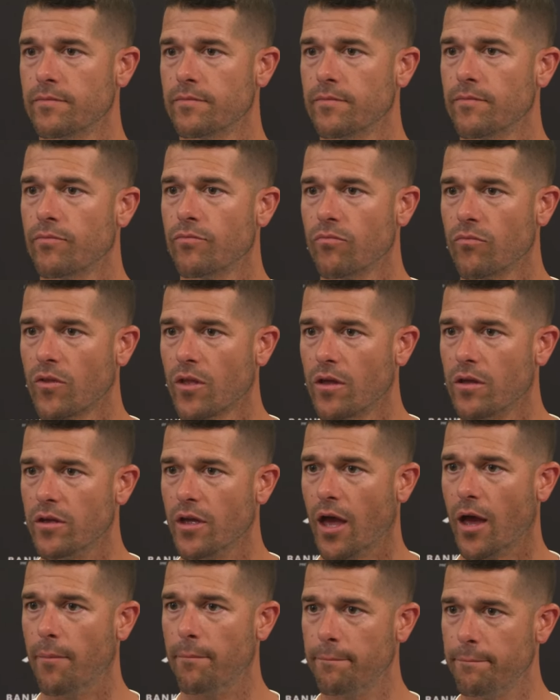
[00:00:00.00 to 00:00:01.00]
It seems like
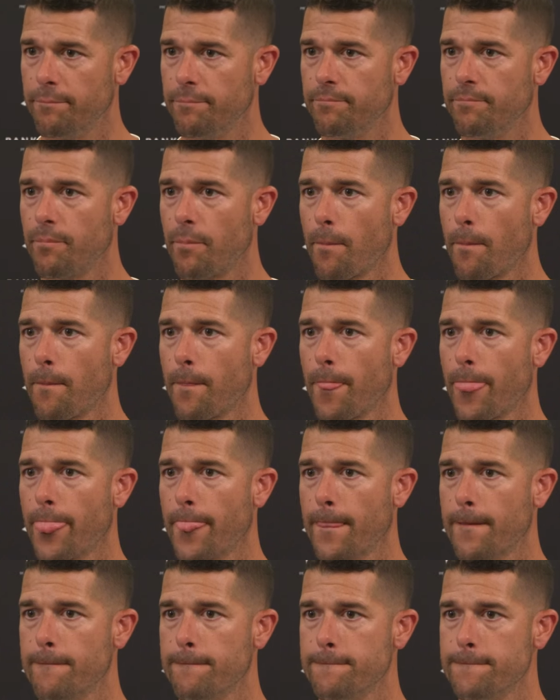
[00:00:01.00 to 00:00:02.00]
yeah. Troy Hill,
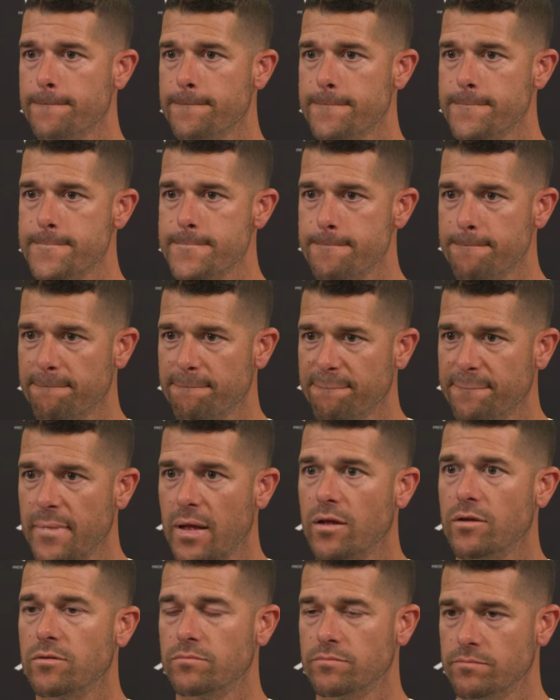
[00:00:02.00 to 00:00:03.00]
Dicaprio
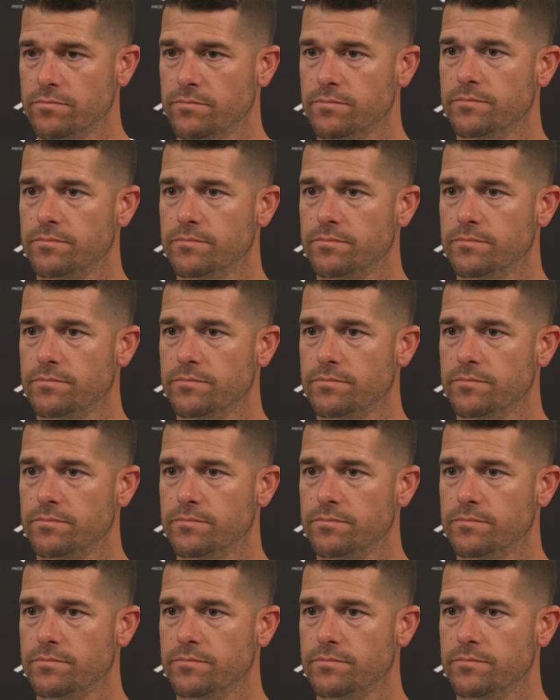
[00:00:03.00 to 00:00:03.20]
Bootle,